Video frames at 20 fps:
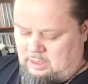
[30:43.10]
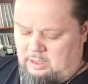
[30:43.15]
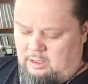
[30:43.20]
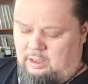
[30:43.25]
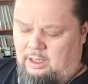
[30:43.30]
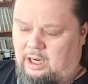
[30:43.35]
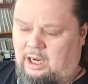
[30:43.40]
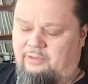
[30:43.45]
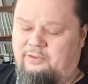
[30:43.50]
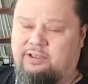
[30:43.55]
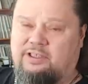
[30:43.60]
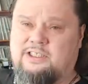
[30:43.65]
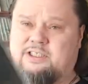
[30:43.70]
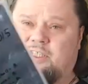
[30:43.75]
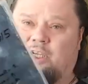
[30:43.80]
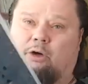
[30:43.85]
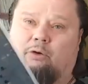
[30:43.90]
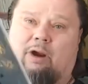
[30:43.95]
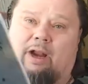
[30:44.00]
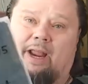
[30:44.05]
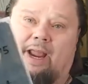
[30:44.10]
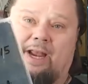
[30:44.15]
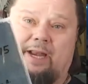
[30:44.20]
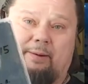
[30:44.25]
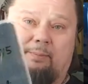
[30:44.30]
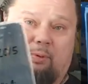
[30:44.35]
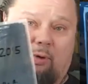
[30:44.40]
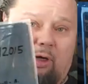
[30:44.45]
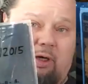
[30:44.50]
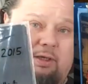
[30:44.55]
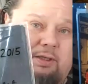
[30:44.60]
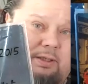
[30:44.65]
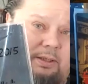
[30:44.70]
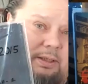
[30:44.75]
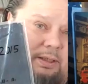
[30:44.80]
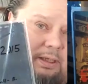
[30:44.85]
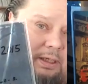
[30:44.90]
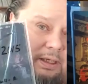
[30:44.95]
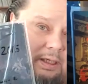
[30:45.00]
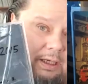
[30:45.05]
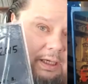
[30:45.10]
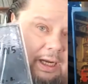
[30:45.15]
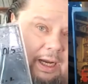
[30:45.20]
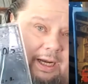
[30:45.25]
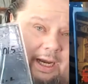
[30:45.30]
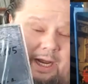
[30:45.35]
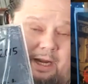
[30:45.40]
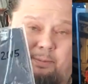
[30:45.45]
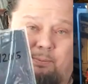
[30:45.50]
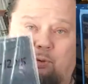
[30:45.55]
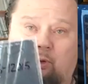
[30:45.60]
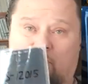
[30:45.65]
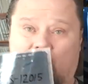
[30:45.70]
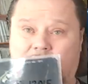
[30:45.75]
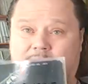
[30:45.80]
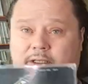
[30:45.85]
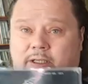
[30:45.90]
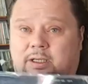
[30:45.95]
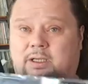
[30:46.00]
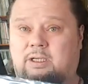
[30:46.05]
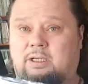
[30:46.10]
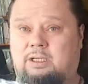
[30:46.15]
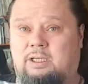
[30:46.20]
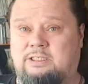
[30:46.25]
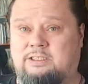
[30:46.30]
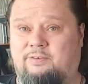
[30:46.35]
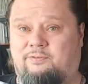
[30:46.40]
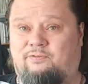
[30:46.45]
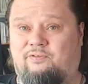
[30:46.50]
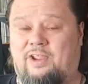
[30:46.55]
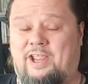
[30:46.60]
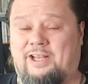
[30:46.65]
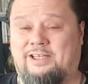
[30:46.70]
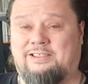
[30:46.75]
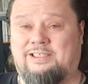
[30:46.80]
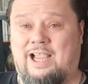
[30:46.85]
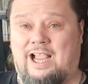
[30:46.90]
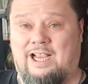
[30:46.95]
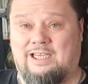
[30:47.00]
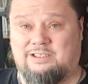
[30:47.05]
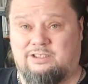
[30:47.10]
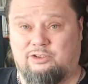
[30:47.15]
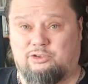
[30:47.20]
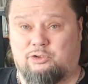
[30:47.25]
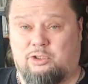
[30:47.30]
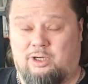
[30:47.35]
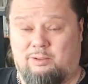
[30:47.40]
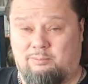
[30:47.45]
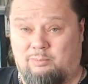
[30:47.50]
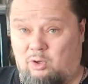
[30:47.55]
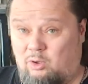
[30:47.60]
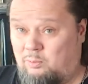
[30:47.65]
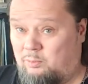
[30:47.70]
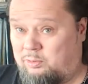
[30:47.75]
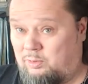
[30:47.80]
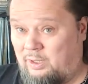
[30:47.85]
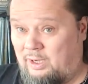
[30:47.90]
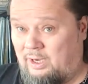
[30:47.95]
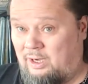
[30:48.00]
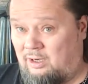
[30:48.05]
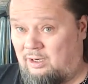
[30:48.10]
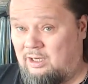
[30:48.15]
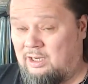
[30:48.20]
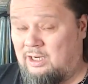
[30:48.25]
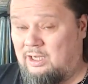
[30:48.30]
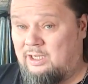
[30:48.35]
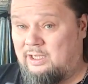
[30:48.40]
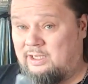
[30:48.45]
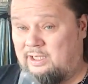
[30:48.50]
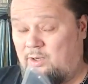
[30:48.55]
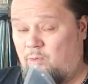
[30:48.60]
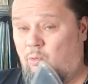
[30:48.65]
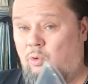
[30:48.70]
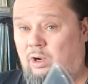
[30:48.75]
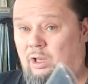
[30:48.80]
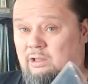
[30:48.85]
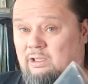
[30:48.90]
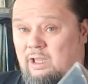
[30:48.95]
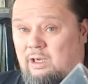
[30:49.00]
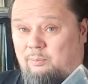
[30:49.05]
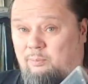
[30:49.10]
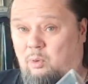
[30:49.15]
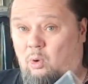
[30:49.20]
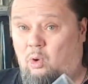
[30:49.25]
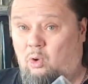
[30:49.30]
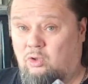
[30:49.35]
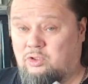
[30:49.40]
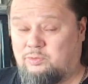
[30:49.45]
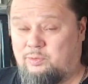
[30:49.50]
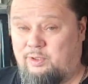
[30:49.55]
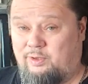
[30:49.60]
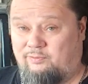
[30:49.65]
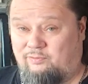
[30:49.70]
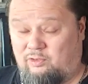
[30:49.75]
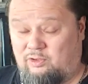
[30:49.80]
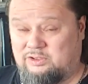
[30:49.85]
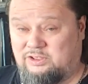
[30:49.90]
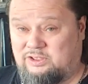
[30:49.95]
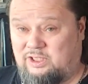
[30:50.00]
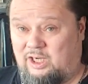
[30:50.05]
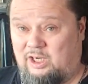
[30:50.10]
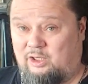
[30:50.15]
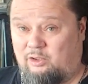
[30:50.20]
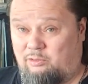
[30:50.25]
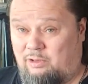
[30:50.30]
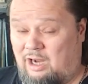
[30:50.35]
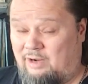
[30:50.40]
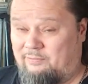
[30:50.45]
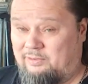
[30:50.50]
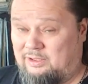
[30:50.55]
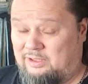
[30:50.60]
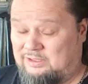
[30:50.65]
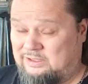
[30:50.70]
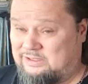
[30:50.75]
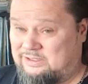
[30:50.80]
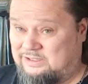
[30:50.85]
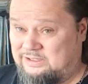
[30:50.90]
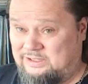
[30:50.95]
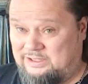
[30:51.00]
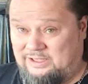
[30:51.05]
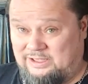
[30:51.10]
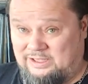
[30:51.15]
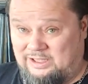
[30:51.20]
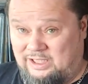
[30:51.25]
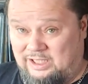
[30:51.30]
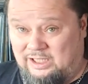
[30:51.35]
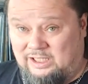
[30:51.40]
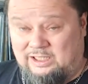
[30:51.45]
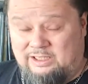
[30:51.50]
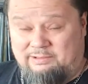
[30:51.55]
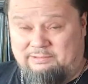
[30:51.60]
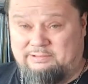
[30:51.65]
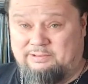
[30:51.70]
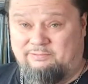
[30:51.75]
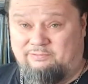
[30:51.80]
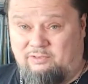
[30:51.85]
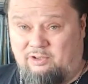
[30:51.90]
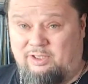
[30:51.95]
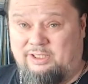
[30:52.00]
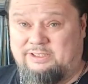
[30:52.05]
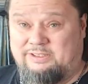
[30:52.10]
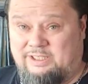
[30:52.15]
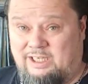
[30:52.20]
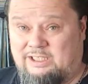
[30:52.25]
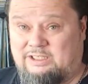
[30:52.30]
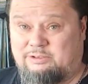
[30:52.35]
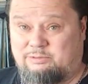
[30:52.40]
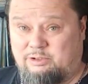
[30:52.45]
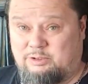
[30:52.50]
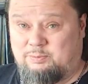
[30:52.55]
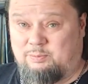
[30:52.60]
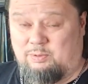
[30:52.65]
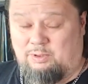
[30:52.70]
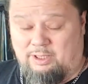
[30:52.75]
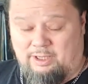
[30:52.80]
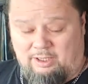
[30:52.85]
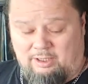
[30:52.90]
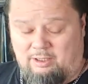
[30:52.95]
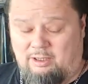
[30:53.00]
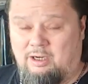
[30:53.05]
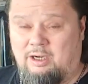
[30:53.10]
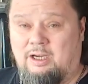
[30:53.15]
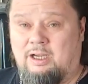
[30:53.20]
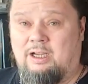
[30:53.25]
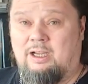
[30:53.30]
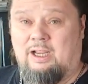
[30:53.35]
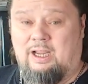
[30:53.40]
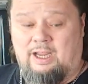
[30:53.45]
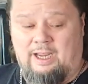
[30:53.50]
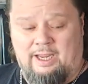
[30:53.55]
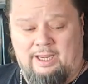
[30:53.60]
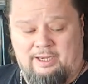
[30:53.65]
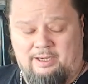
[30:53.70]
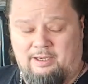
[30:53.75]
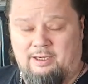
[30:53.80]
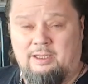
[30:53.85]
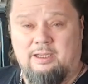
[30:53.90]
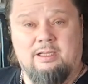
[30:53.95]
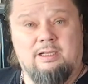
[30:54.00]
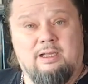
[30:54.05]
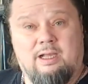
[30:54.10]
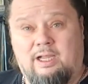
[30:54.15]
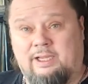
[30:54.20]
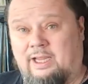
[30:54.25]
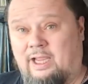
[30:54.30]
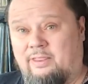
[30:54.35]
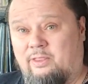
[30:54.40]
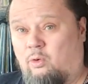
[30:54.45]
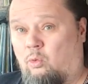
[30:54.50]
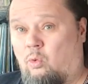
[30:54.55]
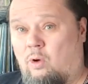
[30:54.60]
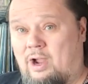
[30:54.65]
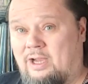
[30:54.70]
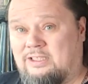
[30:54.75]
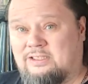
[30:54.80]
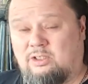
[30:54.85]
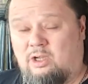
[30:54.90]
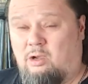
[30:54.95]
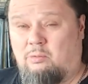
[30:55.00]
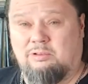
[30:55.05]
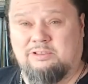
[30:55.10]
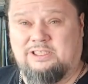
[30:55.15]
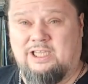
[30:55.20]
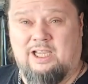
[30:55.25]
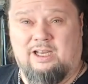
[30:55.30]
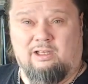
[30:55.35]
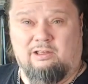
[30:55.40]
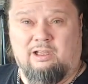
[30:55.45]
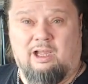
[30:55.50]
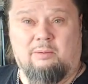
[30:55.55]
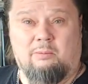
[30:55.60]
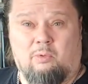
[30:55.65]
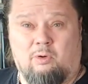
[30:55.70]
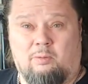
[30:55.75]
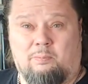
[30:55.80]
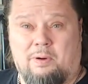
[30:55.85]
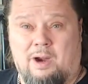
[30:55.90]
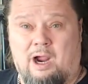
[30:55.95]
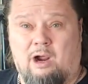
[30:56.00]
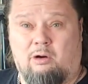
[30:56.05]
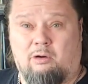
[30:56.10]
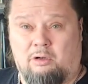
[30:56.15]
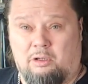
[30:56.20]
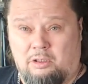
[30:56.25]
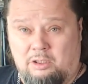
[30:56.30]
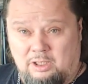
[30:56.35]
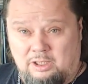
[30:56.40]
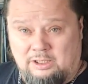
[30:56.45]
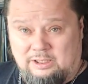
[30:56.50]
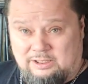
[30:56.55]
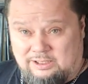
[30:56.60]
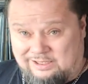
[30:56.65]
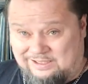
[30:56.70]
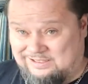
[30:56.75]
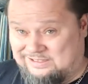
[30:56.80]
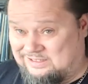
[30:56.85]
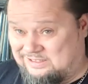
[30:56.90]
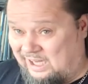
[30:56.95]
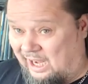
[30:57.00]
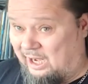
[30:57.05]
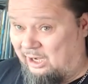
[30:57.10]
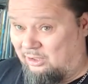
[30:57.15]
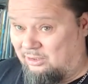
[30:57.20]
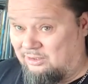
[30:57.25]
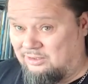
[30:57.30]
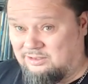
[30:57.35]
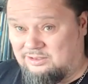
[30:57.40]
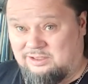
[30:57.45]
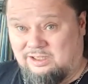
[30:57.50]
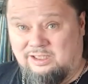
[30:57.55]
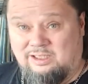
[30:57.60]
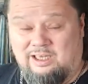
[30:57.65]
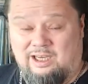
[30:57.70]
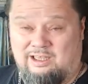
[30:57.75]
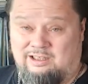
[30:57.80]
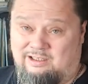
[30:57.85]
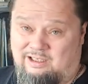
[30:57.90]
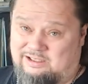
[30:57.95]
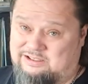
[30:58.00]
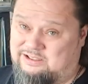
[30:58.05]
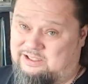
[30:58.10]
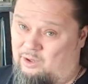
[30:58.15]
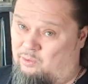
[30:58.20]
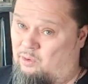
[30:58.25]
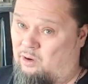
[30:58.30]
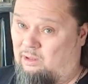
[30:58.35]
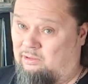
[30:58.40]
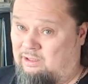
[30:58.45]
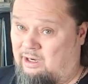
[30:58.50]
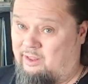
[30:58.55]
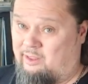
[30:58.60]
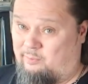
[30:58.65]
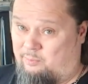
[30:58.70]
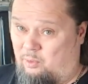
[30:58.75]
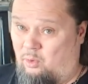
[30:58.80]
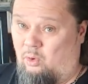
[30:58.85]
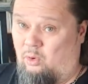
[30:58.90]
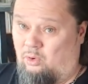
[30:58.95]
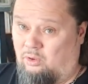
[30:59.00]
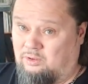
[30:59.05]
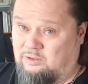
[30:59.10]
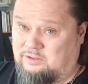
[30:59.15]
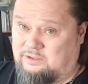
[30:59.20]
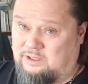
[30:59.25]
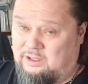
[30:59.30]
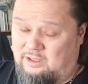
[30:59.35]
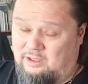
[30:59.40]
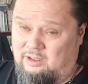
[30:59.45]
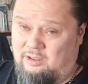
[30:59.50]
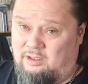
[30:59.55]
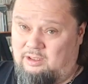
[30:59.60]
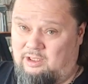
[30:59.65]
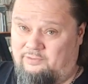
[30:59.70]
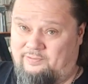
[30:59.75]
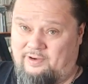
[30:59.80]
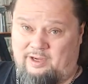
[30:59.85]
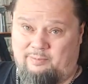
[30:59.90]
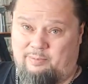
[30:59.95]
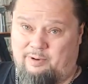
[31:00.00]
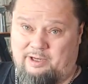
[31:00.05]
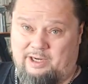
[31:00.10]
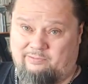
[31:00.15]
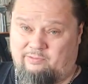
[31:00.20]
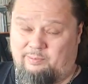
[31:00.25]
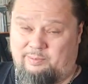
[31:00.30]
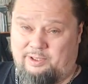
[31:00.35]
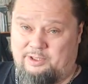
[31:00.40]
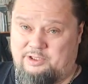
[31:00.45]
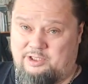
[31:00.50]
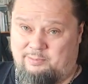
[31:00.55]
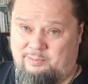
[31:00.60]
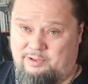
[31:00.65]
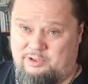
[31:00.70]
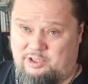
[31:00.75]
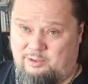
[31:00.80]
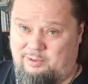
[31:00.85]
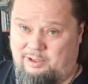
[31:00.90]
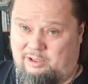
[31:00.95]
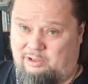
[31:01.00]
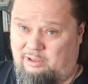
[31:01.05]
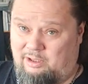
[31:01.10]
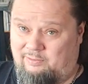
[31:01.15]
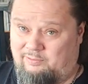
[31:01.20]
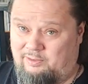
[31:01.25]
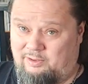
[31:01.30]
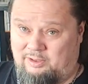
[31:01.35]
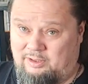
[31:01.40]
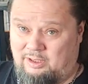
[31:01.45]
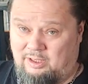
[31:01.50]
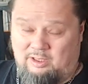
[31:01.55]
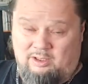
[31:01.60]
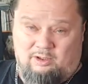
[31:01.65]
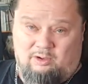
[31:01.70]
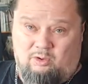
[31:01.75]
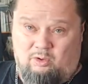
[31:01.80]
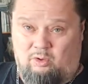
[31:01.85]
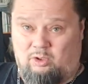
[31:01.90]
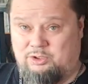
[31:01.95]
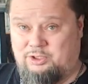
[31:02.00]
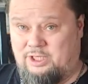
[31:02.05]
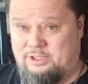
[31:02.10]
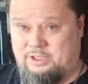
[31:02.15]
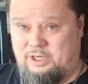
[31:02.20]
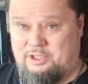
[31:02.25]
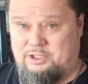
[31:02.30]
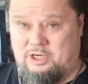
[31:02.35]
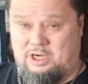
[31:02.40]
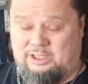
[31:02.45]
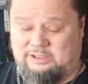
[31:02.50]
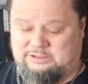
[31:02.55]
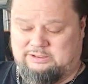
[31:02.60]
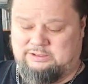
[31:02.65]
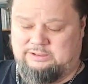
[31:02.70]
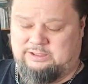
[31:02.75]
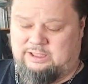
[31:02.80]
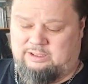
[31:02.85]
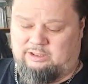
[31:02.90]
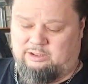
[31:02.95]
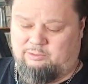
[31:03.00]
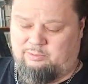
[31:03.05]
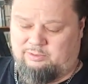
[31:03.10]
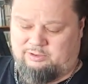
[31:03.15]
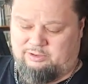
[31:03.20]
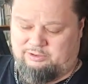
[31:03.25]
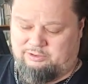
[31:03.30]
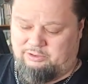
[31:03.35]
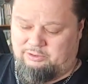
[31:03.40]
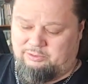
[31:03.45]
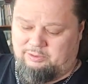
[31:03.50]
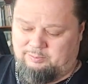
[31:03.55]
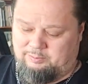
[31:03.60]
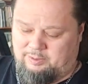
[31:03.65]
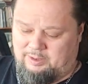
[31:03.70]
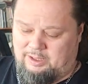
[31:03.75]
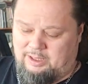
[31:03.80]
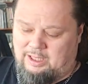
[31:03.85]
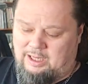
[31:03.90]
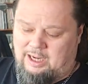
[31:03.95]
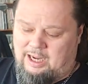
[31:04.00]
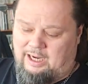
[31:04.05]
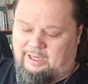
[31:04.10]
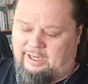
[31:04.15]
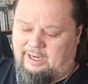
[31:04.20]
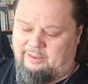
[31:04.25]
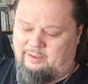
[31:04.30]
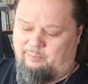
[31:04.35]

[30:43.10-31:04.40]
This is the great Eddie Burt. And Eddie Burt is a fantastic trombone player. He won a lot of polls when he first started arriving on the scene. He was a very dexterous player. And again, the Whites always had a lot more power in sales, and thus they won a lot of the polls. If anybody ever beat Jimmy Cleveland or J.J. Johnson, I don't know what they're doing. But again, the